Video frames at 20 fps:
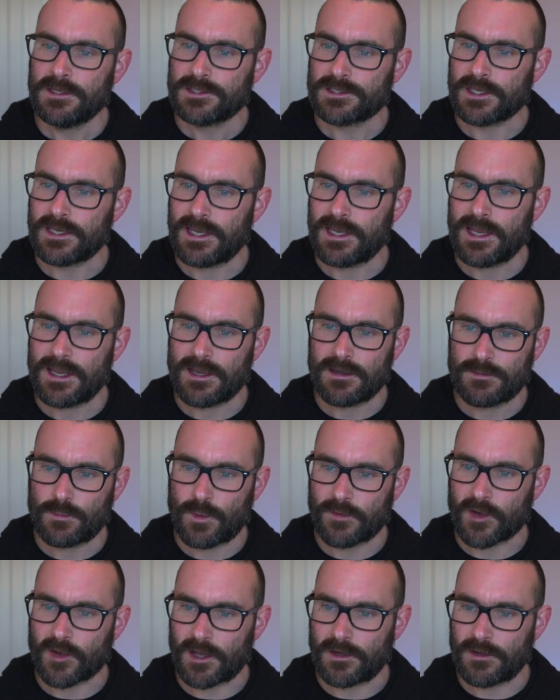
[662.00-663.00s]
So here
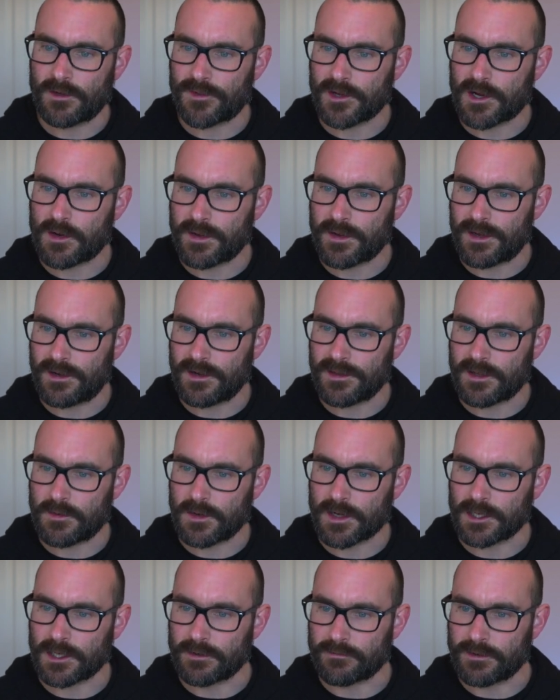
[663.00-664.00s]
we've got another query that
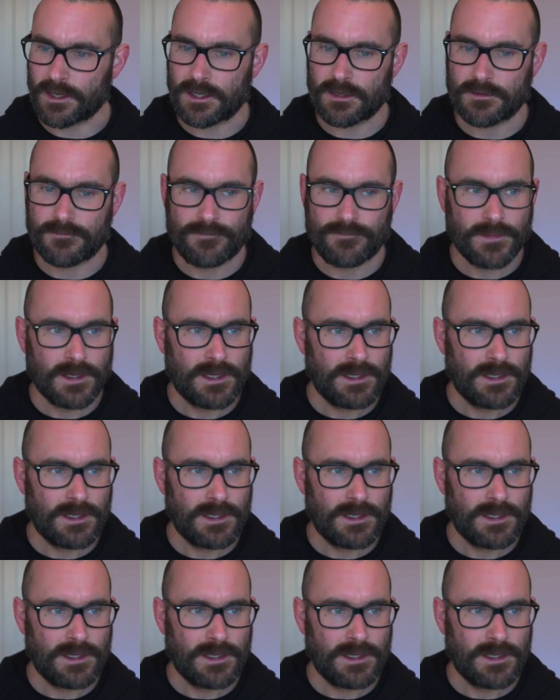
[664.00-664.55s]
we're going to run.